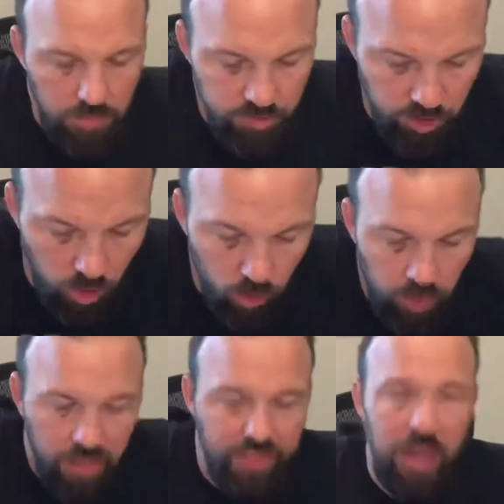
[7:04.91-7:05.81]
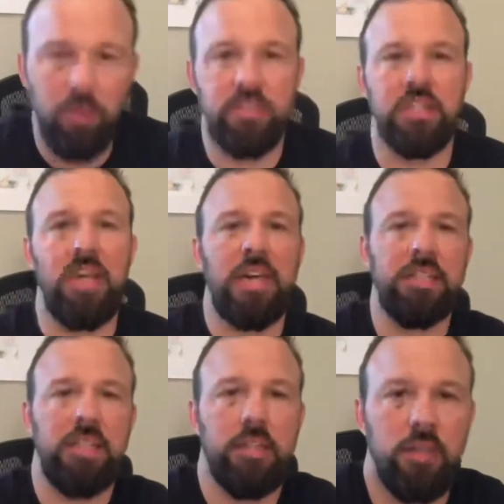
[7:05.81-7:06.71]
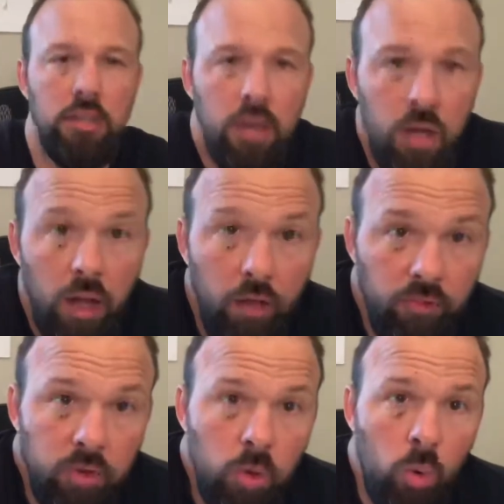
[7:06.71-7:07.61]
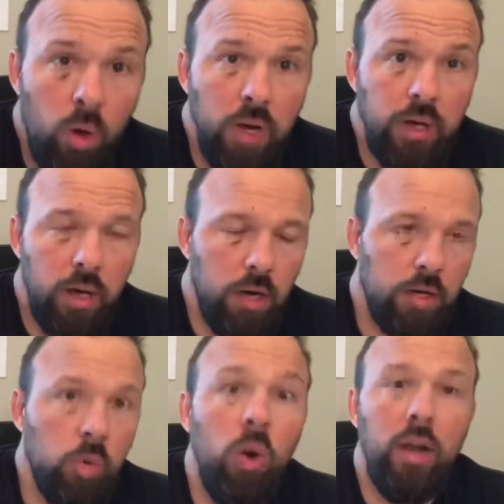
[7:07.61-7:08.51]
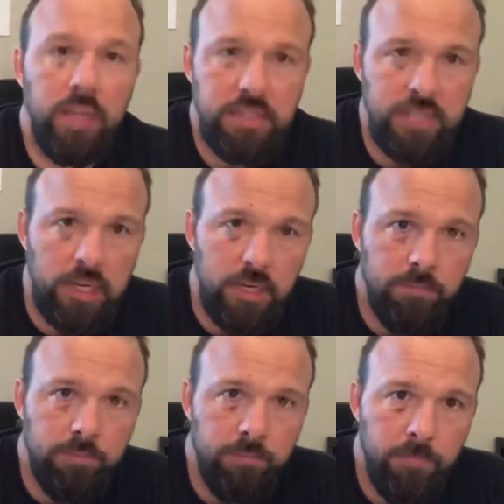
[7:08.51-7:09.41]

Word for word: So that was the idea of quant quantity time,